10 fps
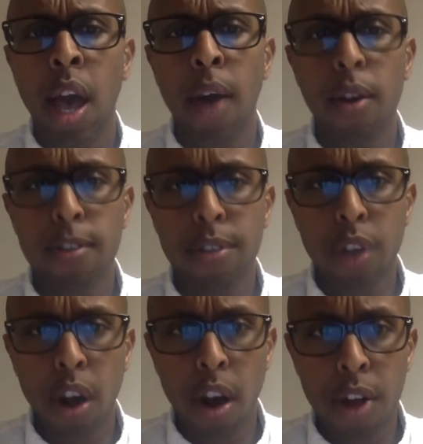However,
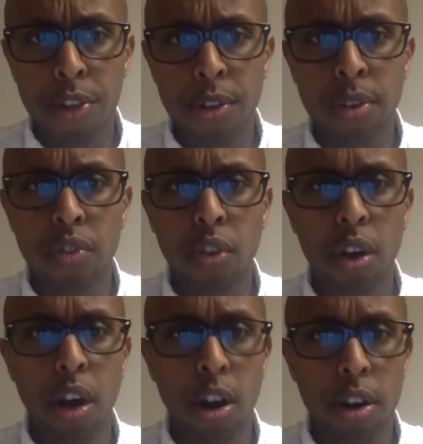the authors
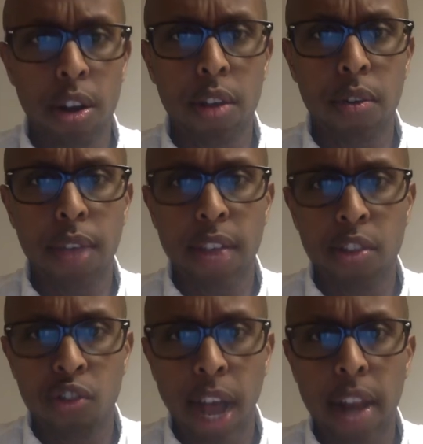argue that
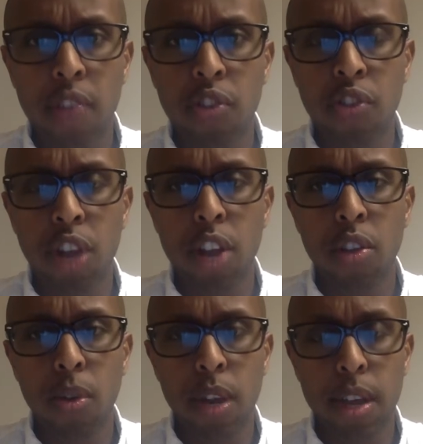the challenge is
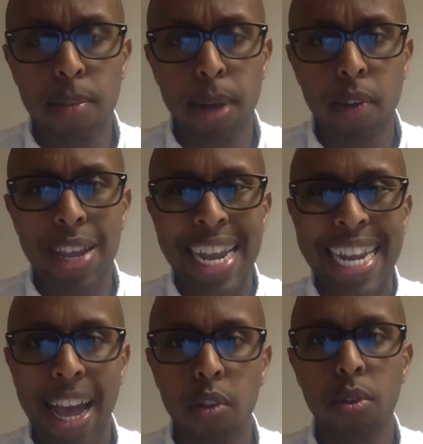not only about
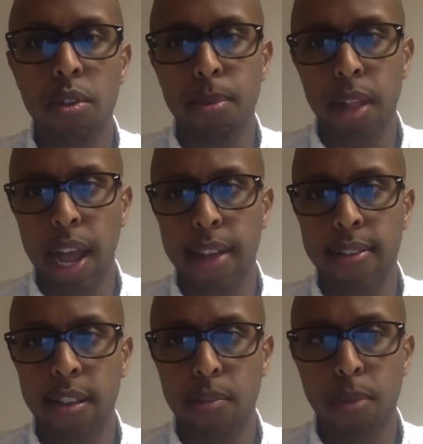inequitable
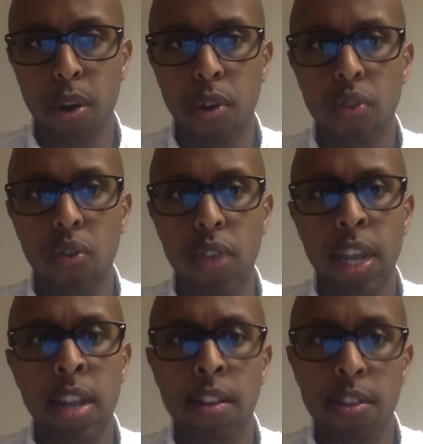access, but also
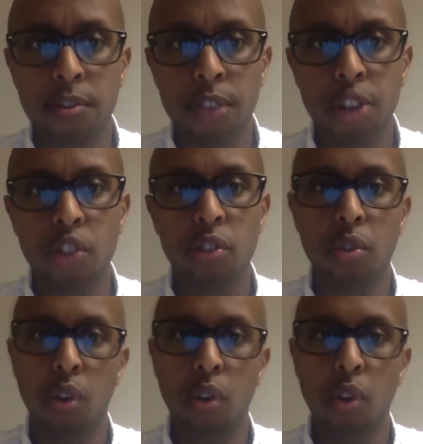the insufficient